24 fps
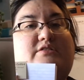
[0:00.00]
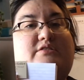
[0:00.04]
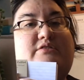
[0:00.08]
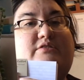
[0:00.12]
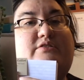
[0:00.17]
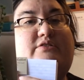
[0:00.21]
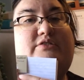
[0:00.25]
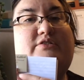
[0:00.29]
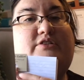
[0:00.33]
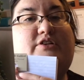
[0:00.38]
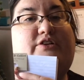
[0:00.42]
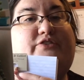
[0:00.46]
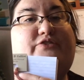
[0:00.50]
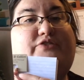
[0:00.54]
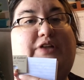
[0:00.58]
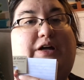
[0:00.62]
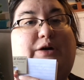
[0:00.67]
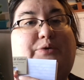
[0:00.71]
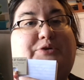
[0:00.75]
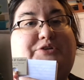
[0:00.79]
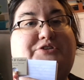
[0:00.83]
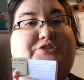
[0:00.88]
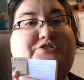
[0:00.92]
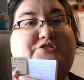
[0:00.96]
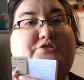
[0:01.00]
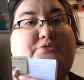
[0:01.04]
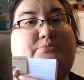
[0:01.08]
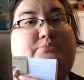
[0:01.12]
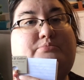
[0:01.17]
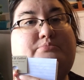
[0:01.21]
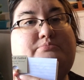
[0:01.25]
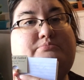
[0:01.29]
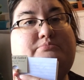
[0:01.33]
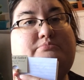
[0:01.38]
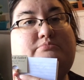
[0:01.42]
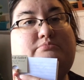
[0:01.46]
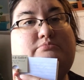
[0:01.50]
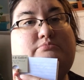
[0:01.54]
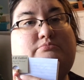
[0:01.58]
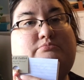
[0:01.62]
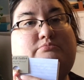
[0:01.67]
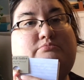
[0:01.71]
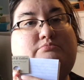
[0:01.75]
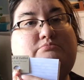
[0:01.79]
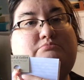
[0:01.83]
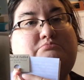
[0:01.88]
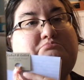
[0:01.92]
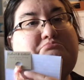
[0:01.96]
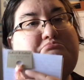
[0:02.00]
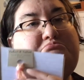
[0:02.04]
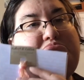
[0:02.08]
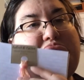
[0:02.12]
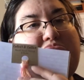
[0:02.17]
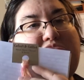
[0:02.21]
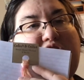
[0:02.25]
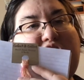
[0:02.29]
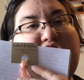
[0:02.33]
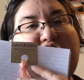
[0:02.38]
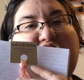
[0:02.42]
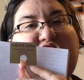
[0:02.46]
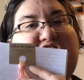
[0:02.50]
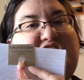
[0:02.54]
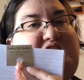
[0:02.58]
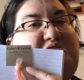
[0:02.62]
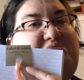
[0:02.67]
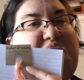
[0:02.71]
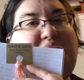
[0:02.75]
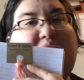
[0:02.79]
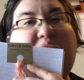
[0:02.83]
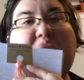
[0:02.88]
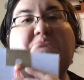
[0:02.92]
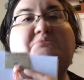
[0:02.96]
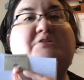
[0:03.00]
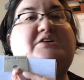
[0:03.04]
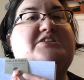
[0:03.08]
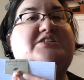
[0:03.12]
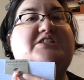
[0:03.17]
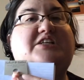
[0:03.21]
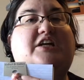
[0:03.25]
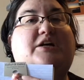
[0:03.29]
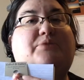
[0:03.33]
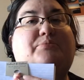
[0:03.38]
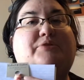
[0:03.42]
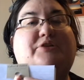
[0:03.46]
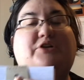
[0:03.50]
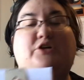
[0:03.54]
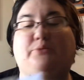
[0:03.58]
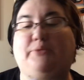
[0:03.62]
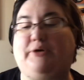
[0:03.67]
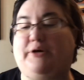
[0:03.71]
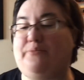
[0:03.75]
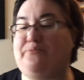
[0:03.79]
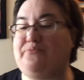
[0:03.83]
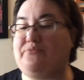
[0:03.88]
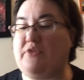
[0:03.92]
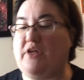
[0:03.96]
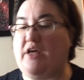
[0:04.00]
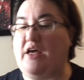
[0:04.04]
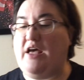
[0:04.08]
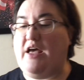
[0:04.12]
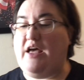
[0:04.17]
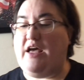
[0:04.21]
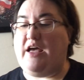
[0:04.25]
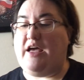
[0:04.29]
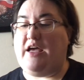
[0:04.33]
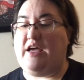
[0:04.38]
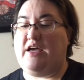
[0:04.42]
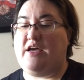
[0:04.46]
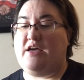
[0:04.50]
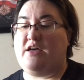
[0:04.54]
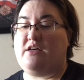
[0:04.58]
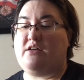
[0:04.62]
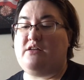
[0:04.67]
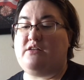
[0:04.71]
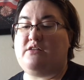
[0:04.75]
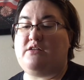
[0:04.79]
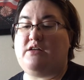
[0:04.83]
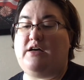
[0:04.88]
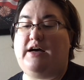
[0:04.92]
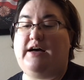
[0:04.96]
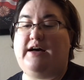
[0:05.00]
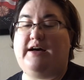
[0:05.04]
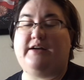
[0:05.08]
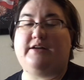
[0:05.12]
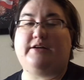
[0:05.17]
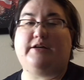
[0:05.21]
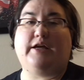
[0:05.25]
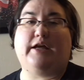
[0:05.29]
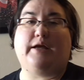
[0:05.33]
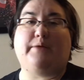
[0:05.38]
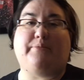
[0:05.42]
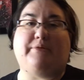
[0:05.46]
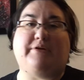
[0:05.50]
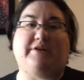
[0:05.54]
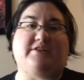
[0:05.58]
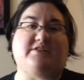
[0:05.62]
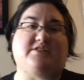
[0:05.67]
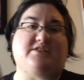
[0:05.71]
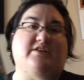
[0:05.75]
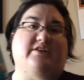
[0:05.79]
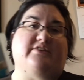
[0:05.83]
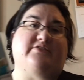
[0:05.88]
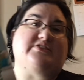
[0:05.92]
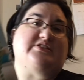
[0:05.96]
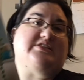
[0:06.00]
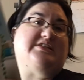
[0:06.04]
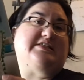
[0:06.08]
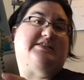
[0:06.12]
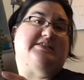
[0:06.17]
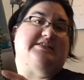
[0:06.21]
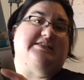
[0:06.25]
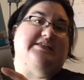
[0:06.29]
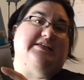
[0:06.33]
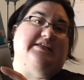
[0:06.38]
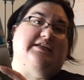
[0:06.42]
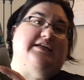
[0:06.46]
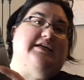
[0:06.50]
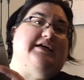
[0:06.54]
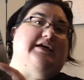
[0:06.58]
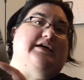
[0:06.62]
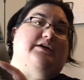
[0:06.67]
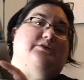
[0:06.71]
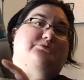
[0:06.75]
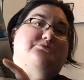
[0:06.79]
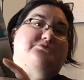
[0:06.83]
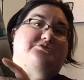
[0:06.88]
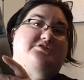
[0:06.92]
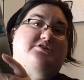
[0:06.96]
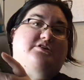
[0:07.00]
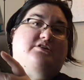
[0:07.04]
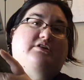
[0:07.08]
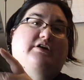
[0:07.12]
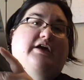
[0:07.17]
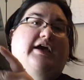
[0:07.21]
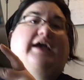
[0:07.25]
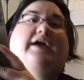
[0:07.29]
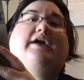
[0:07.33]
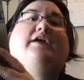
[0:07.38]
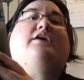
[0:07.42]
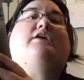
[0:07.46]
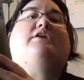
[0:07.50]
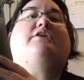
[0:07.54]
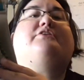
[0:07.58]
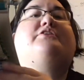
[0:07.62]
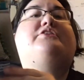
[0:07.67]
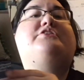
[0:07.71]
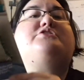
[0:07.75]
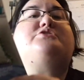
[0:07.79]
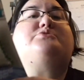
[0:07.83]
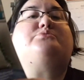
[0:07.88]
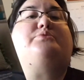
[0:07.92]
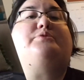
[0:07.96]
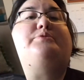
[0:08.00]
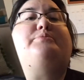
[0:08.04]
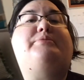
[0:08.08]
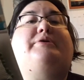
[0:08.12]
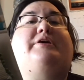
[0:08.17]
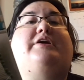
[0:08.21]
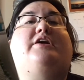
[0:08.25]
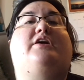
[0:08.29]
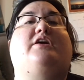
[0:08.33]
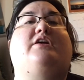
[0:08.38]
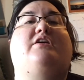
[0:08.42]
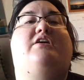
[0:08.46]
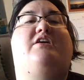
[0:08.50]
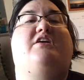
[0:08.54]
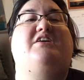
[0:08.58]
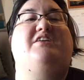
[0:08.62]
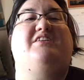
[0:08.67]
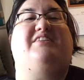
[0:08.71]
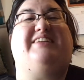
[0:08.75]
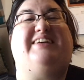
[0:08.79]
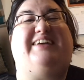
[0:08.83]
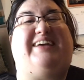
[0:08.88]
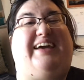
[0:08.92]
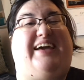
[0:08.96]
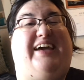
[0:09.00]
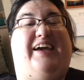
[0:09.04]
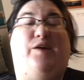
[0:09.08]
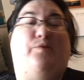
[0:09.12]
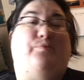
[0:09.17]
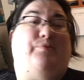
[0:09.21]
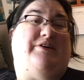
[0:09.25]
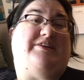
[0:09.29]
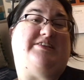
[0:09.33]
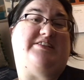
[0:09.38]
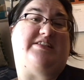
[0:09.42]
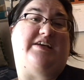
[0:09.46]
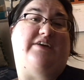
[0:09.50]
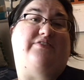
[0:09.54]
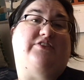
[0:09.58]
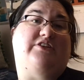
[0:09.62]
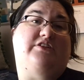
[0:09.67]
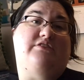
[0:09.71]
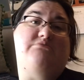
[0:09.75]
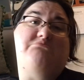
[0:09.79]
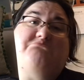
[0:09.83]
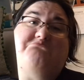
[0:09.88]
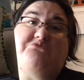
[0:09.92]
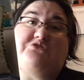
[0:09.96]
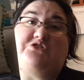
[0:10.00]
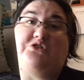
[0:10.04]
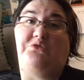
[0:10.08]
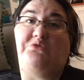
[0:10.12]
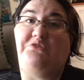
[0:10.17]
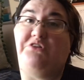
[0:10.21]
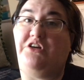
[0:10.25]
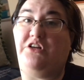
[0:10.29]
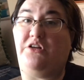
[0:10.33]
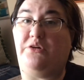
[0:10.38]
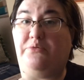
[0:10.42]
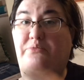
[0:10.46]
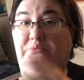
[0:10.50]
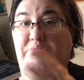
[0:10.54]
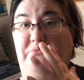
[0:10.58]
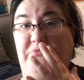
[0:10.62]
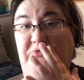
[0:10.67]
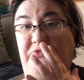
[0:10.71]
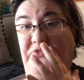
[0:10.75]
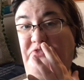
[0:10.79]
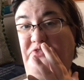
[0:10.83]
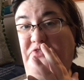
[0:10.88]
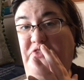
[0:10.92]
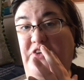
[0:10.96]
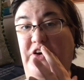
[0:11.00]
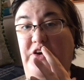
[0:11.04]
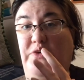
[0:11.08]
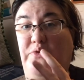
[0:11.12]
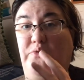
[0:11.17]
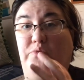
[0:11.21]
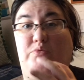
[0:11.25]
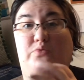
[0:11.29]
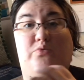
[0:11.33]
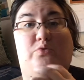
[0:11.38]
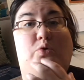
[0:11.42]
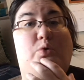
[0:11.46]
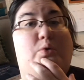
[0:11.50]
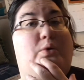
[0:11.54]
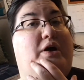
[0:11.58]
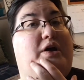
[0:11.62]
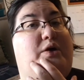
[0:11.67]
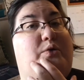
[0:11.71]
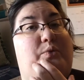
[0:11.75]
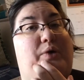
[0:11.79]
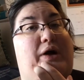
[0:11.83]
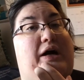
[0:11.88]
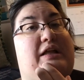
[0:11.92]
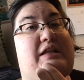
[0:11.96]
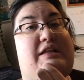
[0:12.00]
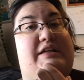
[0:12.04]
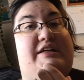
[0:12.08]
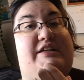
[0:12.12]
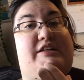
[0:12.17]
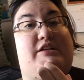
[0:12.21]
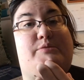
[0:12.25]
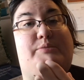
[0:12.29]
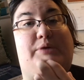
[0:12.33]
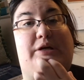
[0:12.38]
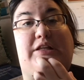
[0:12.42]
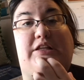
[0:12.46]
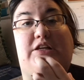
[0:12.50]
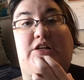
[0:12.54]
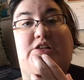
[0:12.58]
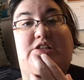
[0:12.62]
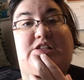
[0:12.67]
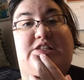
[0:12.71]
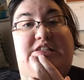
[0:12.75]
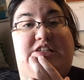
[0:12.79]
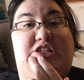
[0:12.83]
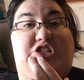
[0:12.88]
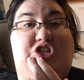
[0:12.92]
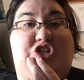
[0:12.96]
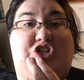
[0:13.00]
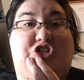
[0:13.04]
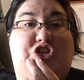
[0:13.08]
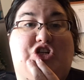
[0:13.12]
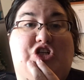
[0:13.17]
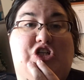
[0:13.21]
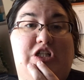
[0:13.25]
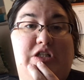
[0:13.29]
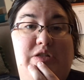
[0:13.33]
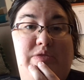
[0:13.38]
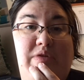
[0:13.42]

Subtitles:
little flowers. Just to mix it up a little bit. And on a piece of 16 count Aida, this will be like 8x7, so it'll fit quite well into my little stitchy journal.